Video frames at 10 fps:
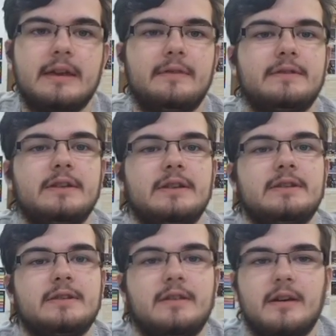gives
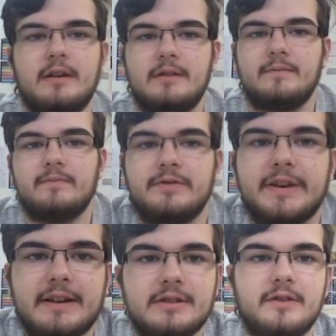us a
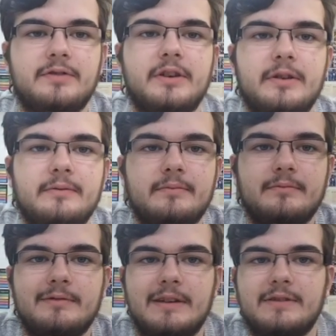chance
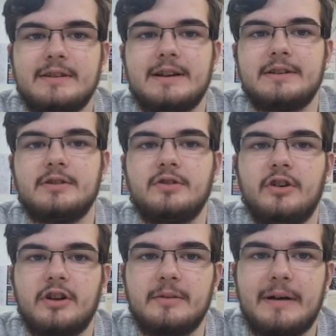to
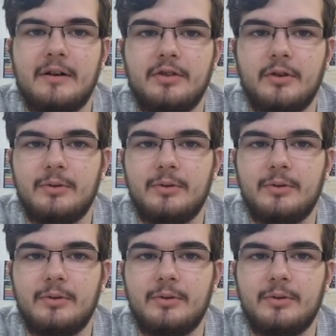talk about the